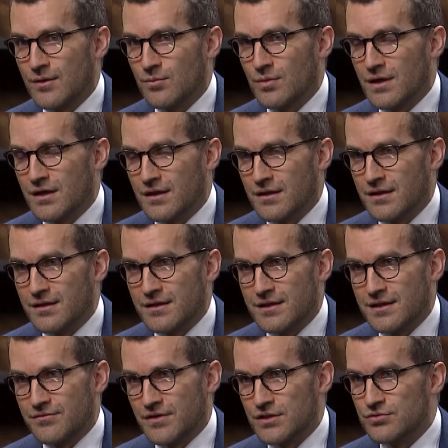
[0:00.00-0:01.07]
well,
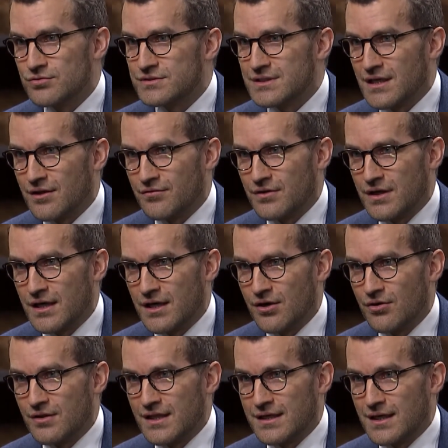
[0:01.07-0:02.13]
if I do self
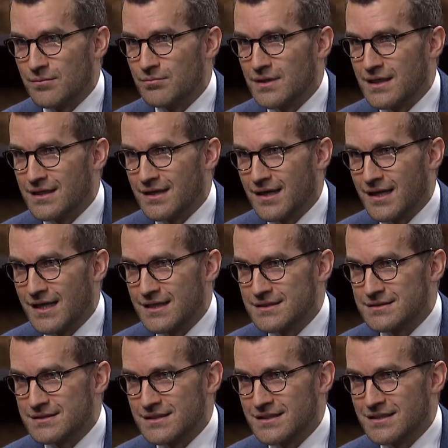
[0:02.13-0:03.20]
care, that I'm being
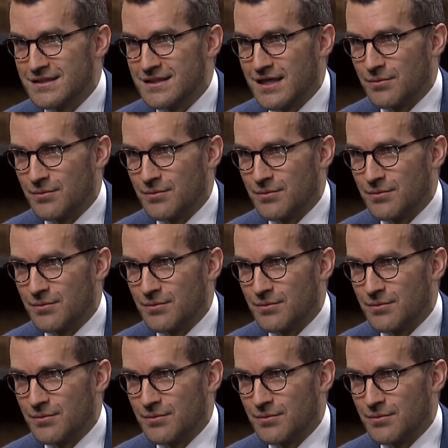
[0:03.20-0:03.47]
lazy,